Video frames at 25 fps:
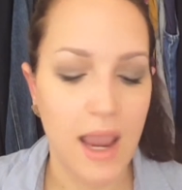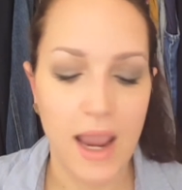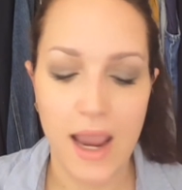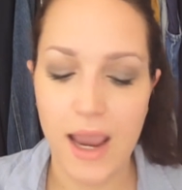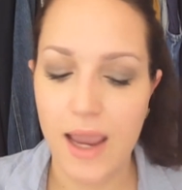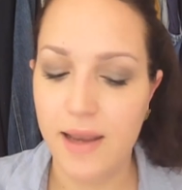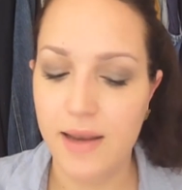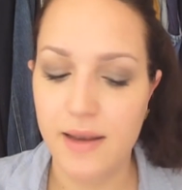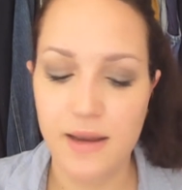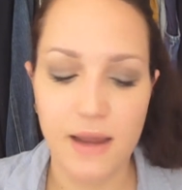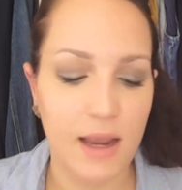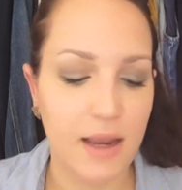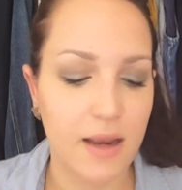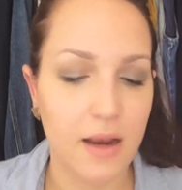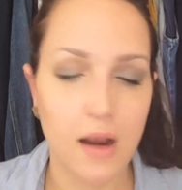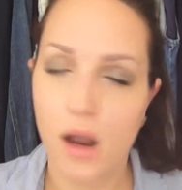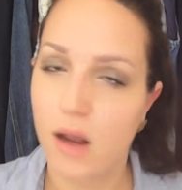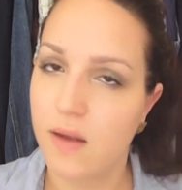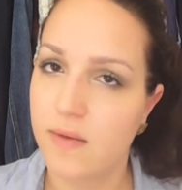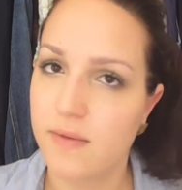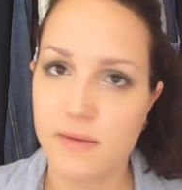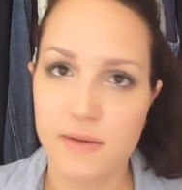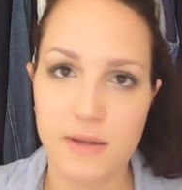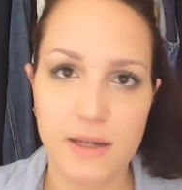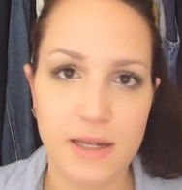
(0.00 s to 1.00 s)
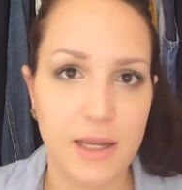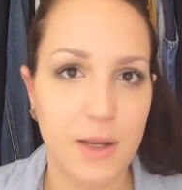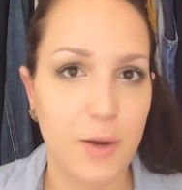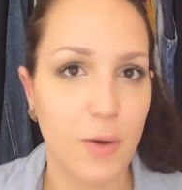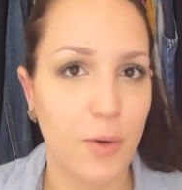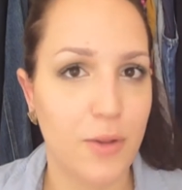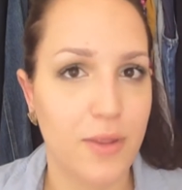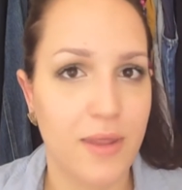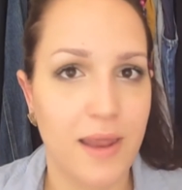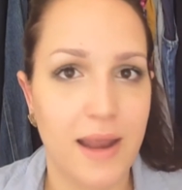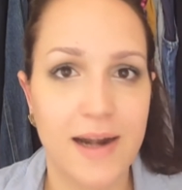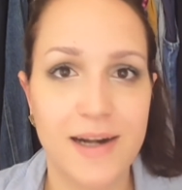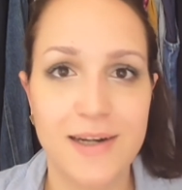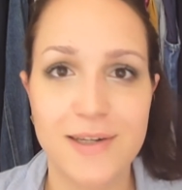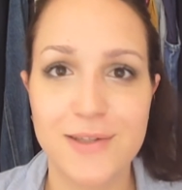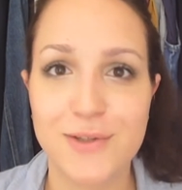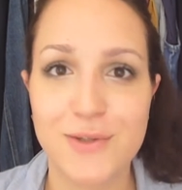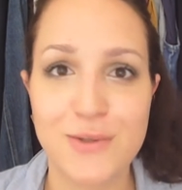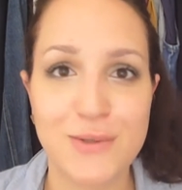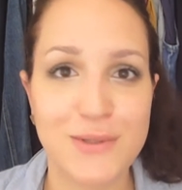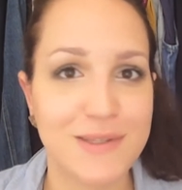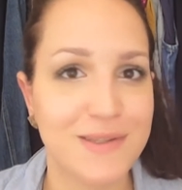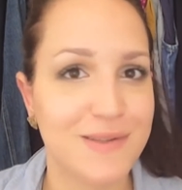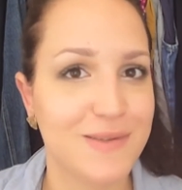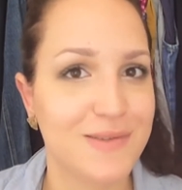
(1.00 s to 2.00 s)
and I constantly go there
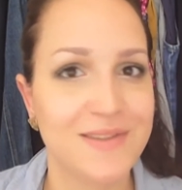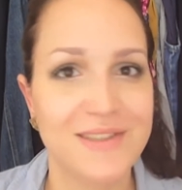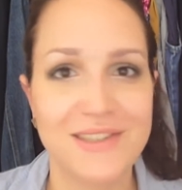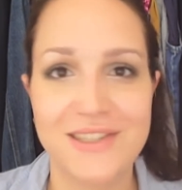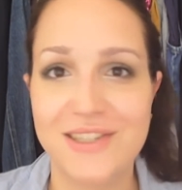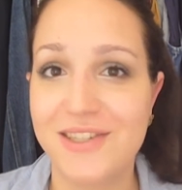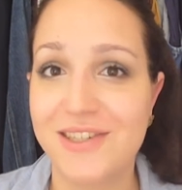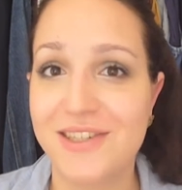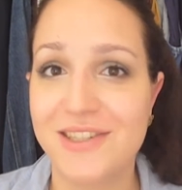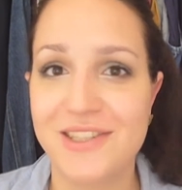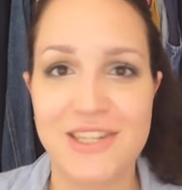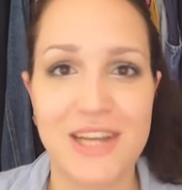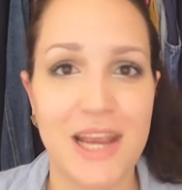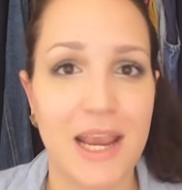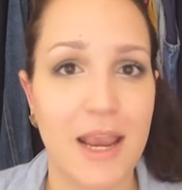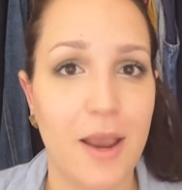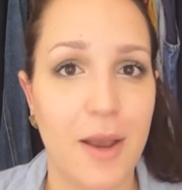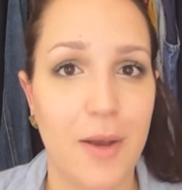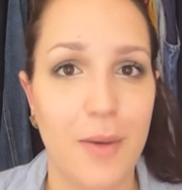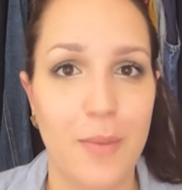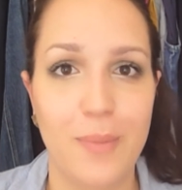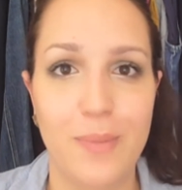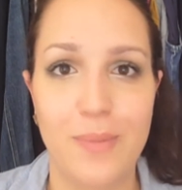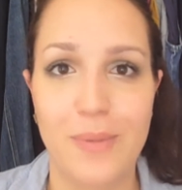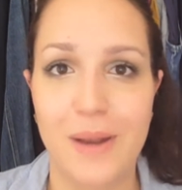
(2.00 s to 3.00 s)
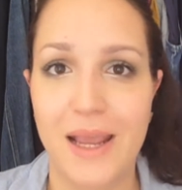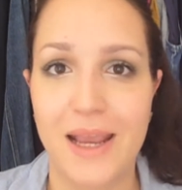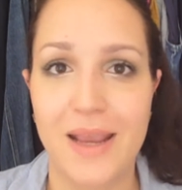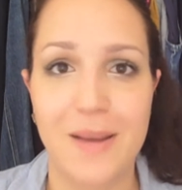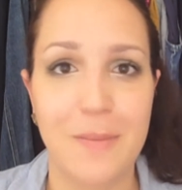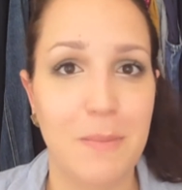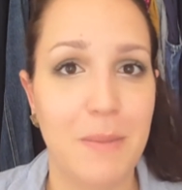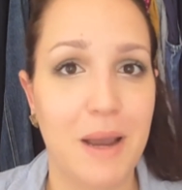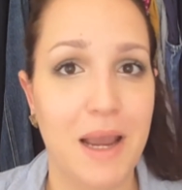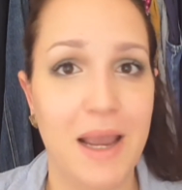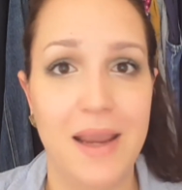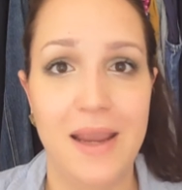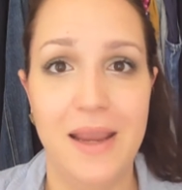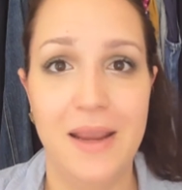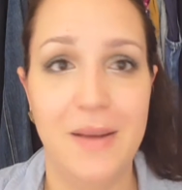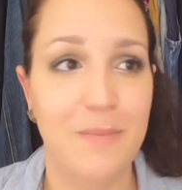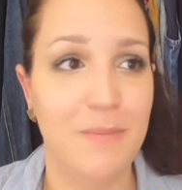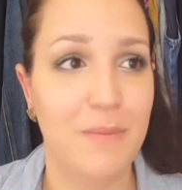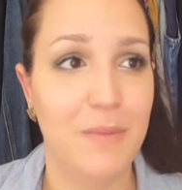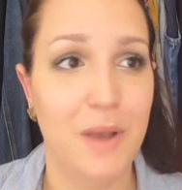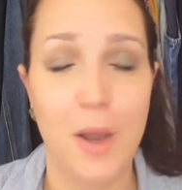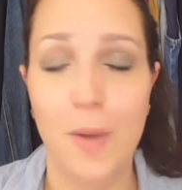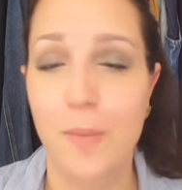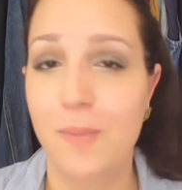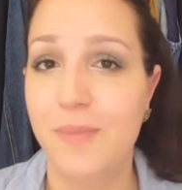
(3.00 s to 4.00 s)
to check up like my
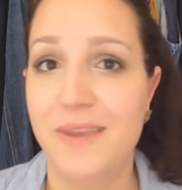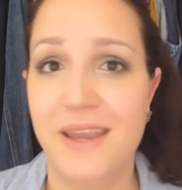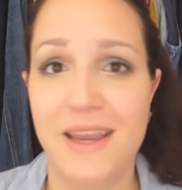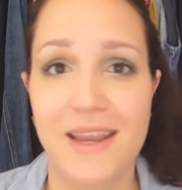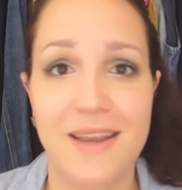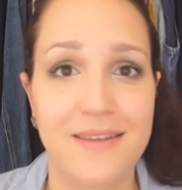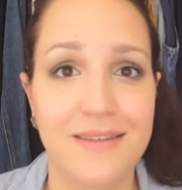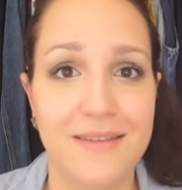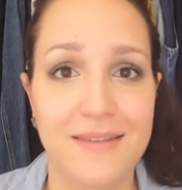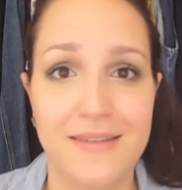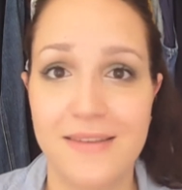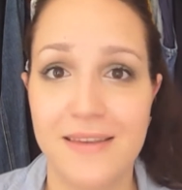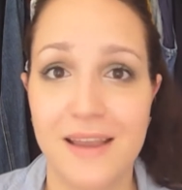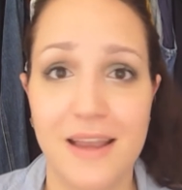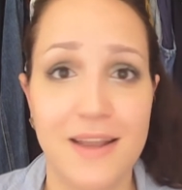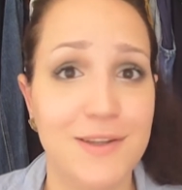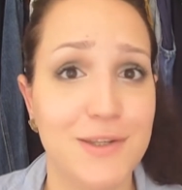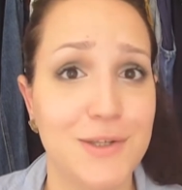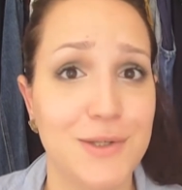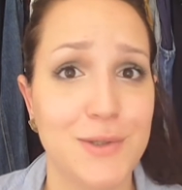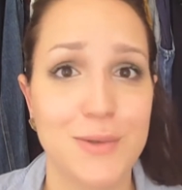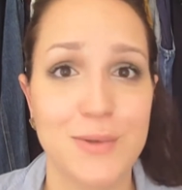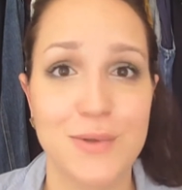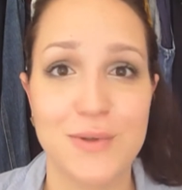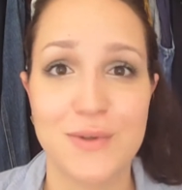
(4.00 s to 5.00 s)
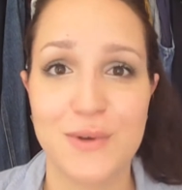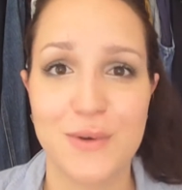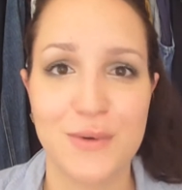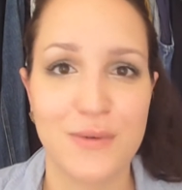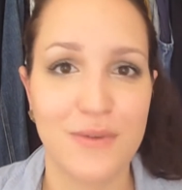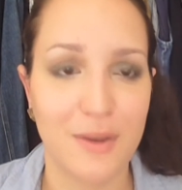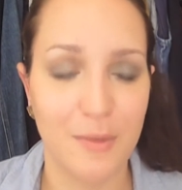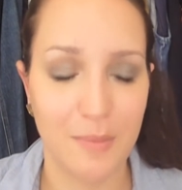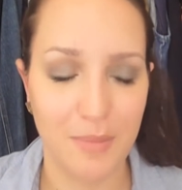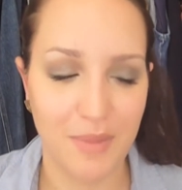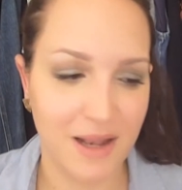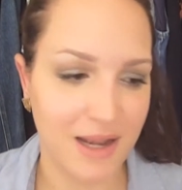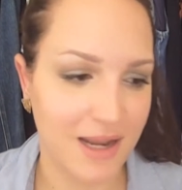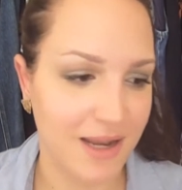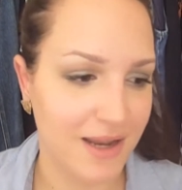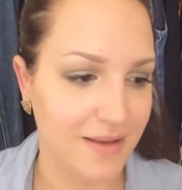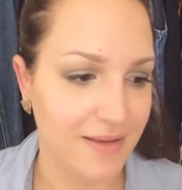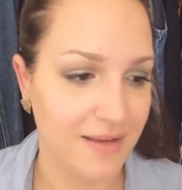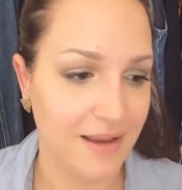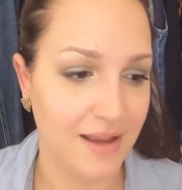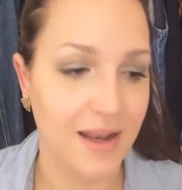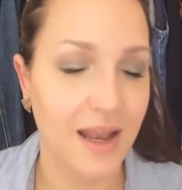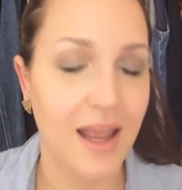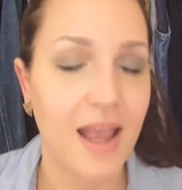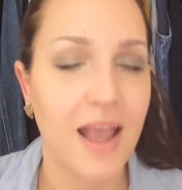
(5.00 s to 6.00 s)
update status or something like
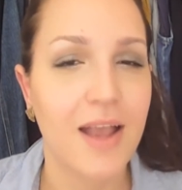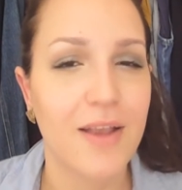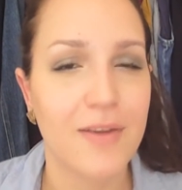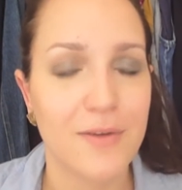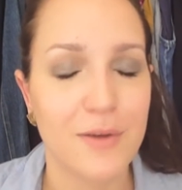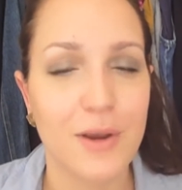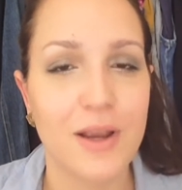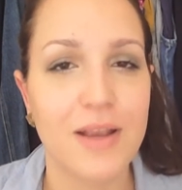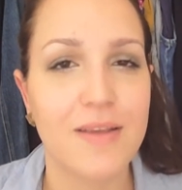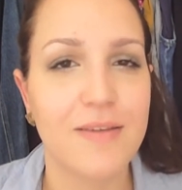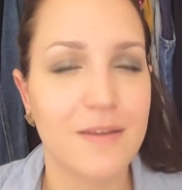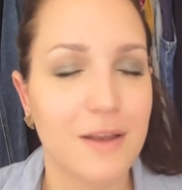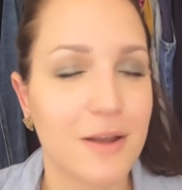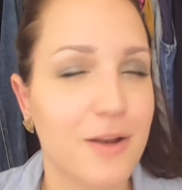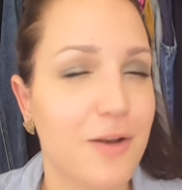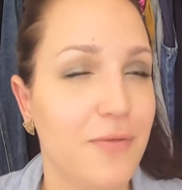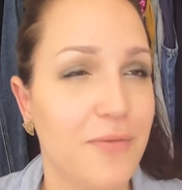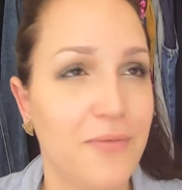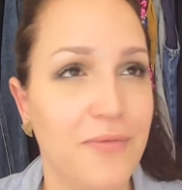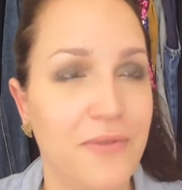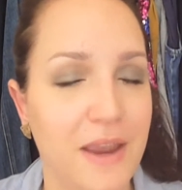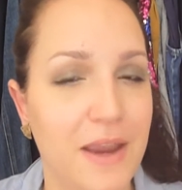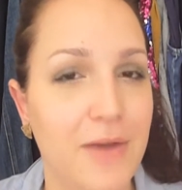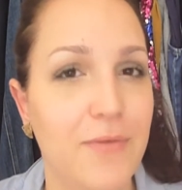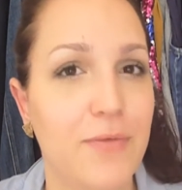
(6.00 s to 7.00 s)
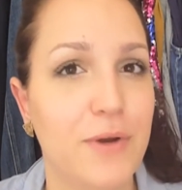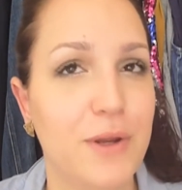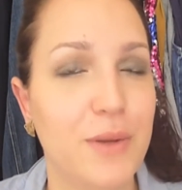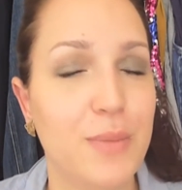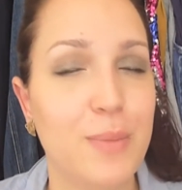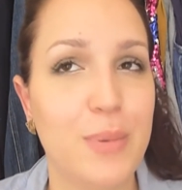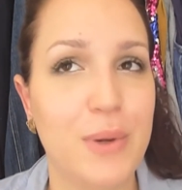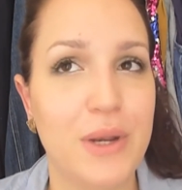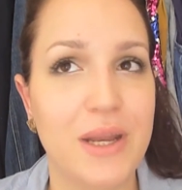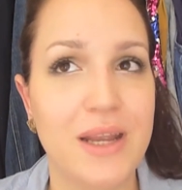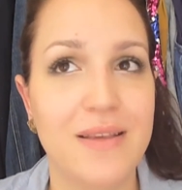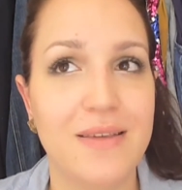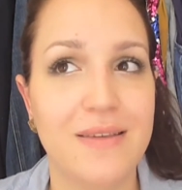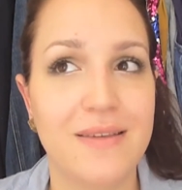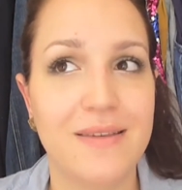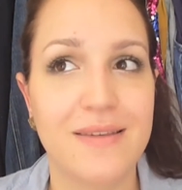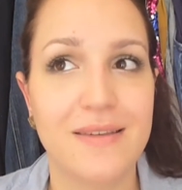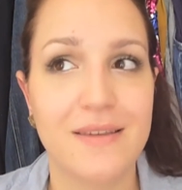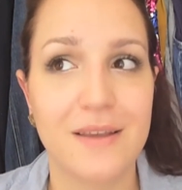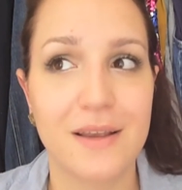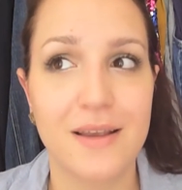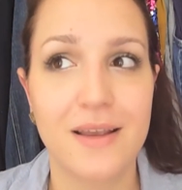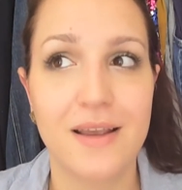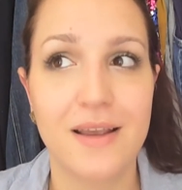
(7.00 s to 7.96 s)
that. So it's not a favorite, but it's